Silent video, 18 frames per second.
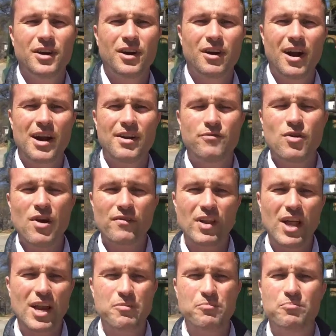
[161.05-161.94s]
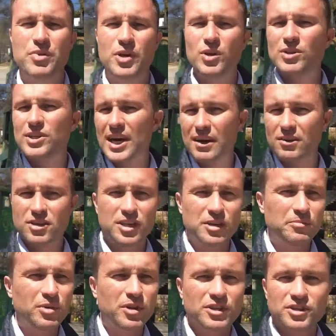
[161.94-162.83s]
all right, if you have a lot of built-out
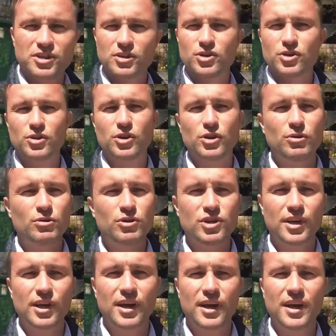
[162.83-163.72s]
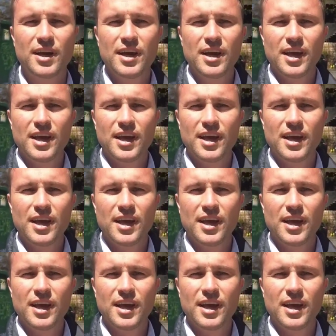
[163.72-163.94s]
templates that you're using